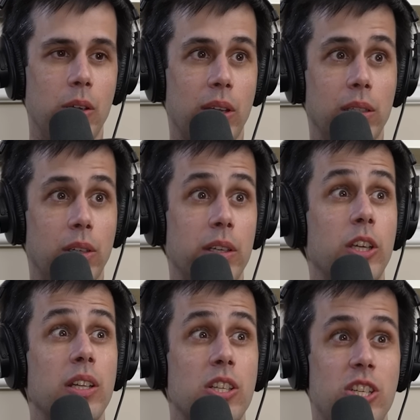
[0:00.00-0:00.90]
You can learn.
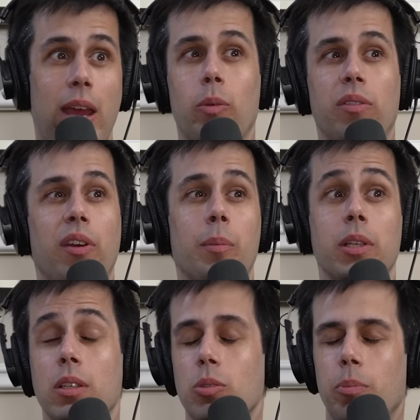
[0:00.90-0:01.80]
You can chat with
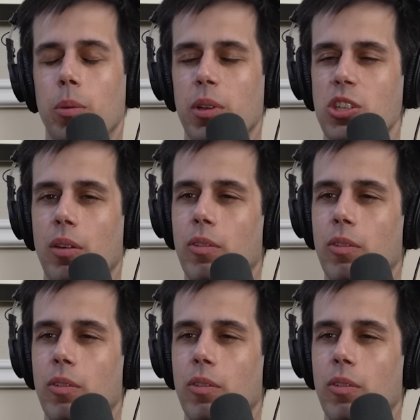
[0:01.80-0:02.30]
family. You can do pretty much